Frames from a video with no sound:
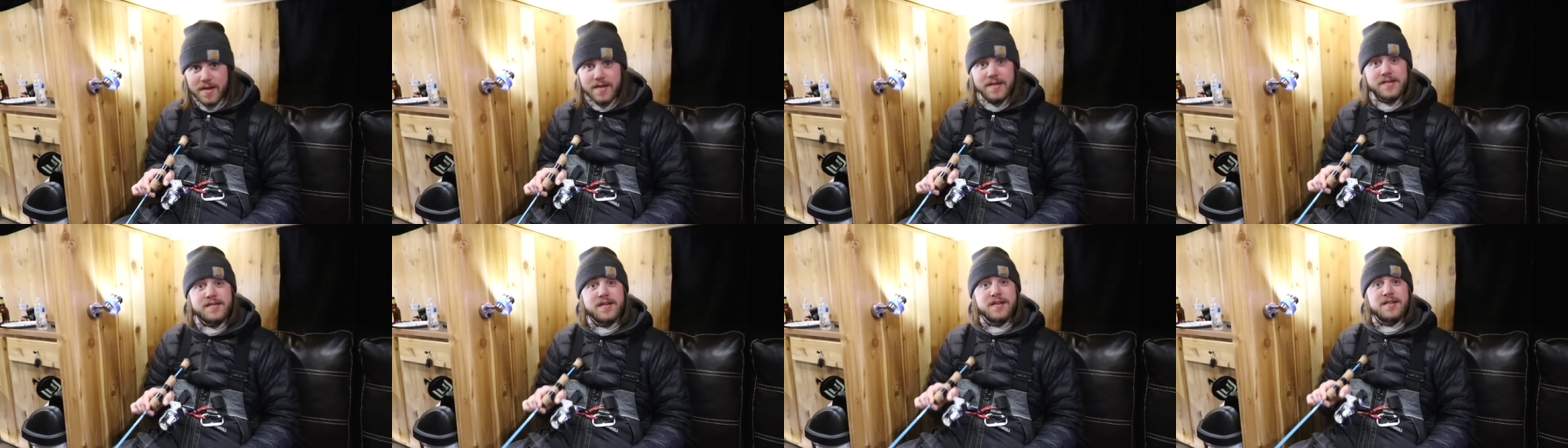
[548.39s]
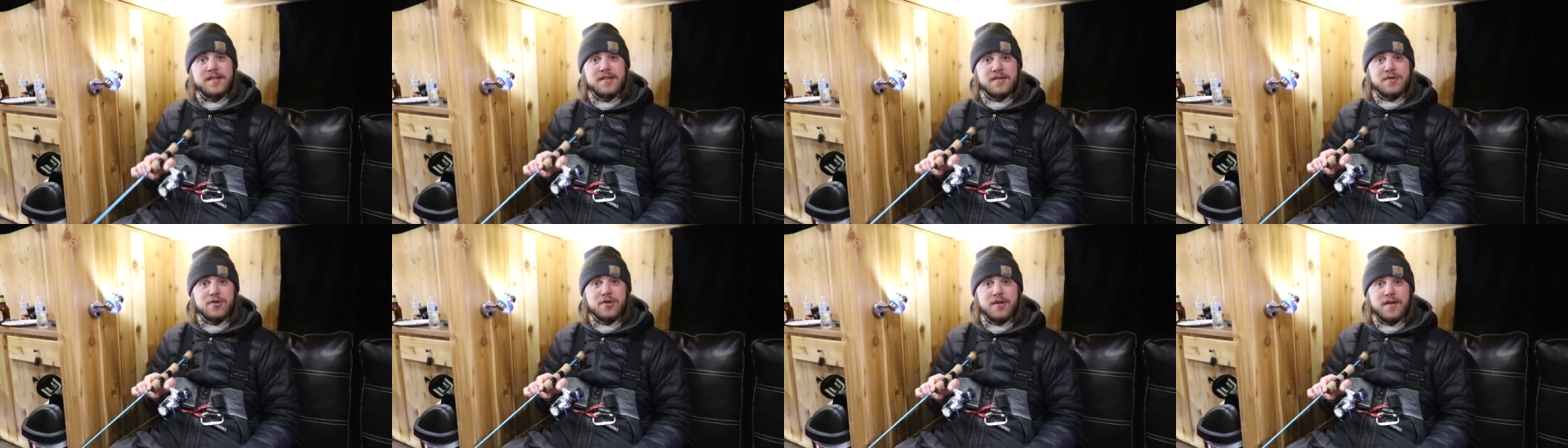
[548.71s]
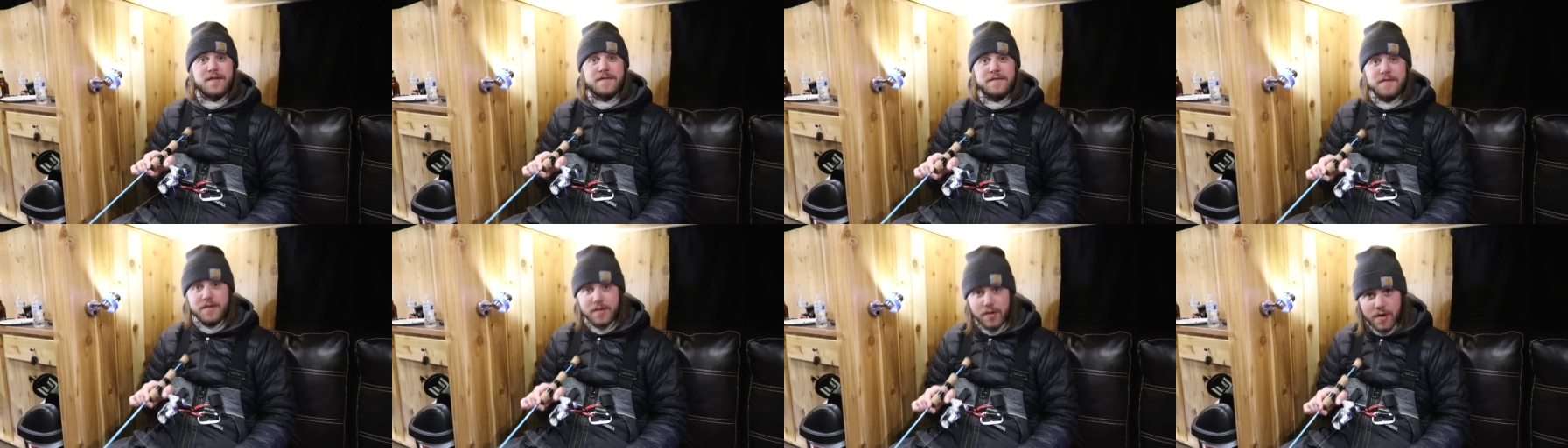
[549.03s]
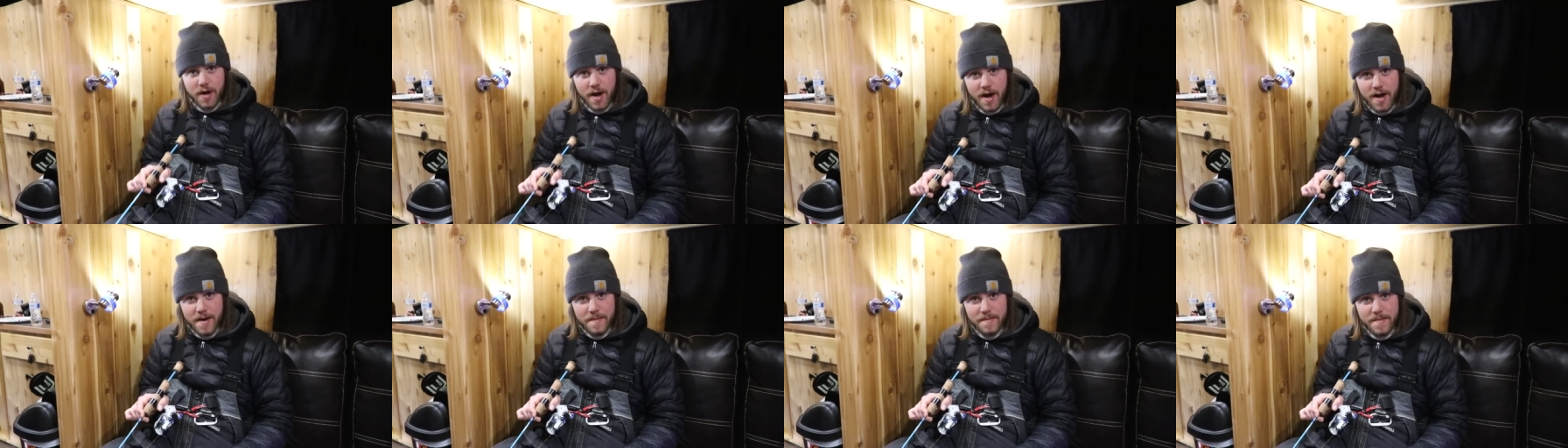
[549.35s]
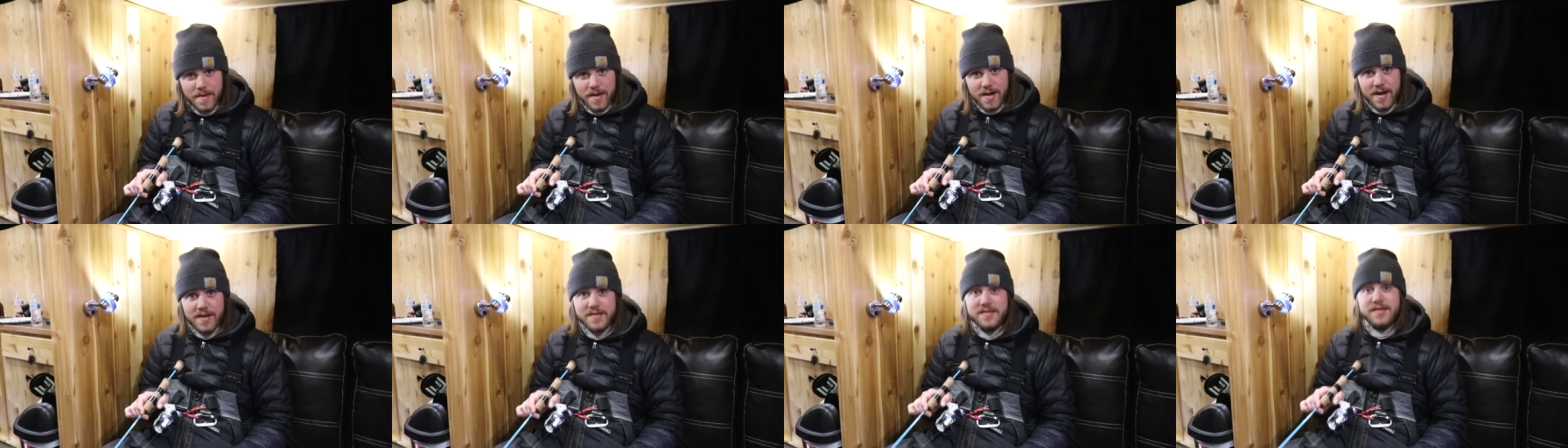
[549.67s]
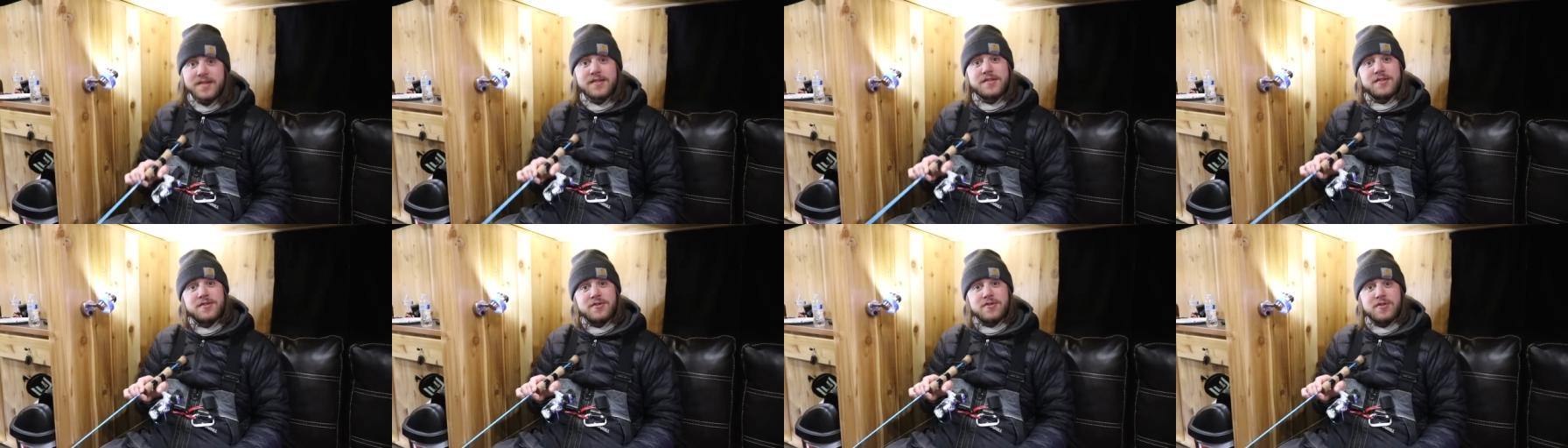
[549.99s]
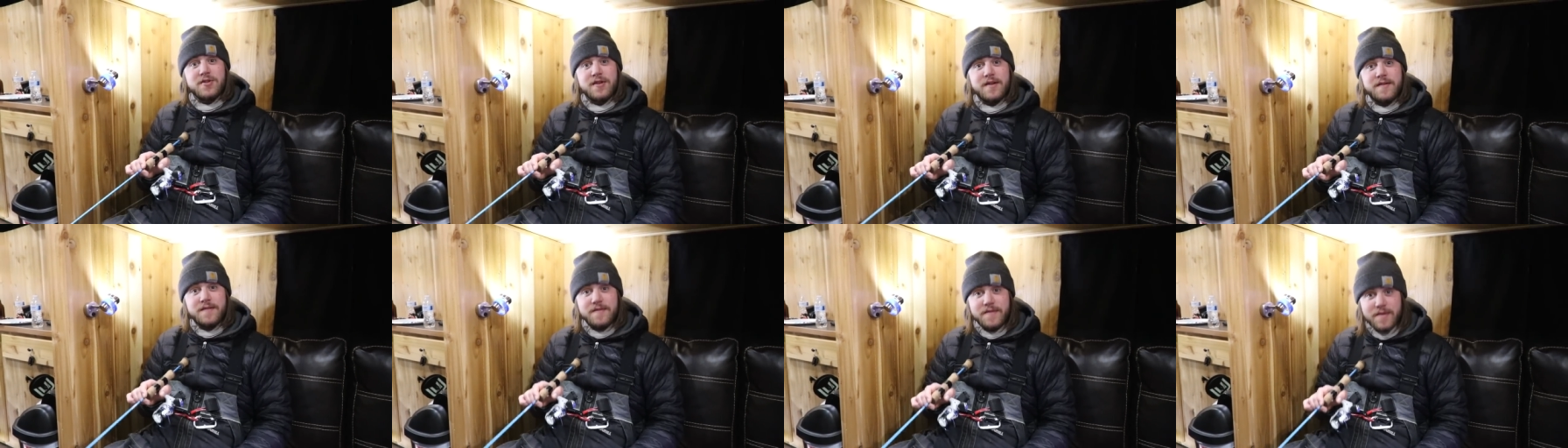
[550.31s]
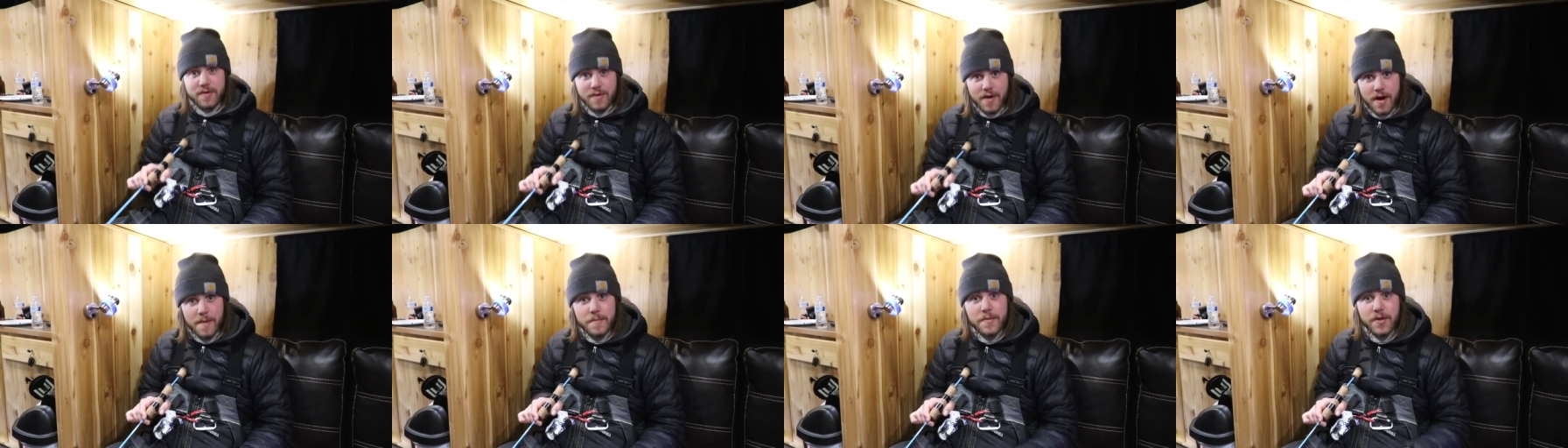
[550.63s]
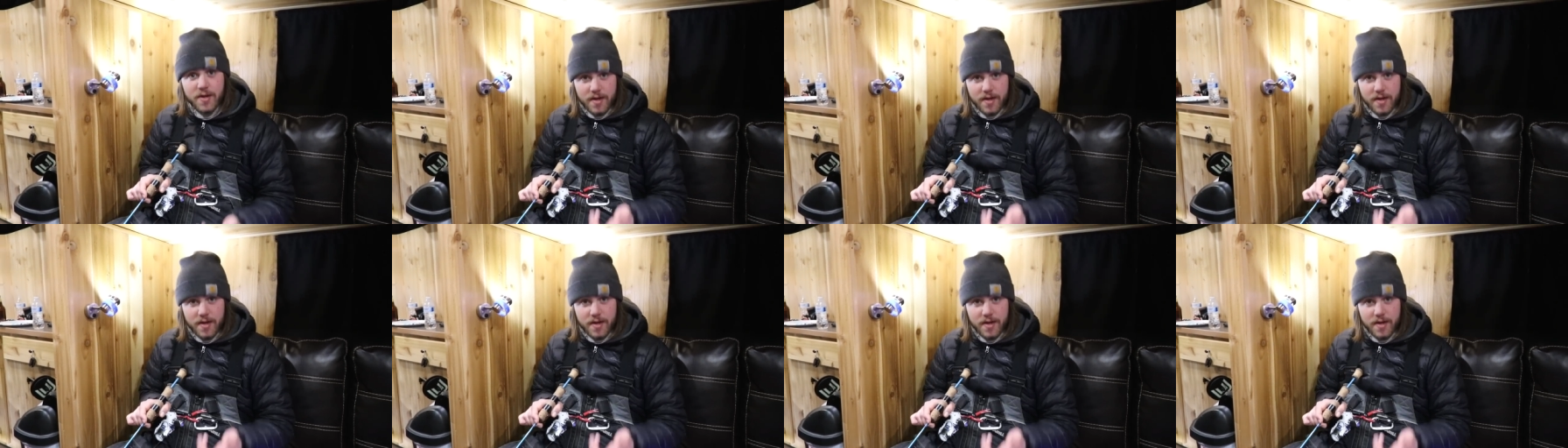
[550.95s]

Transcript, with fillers: Six inch lift, then drop. A six inch lift, then drop.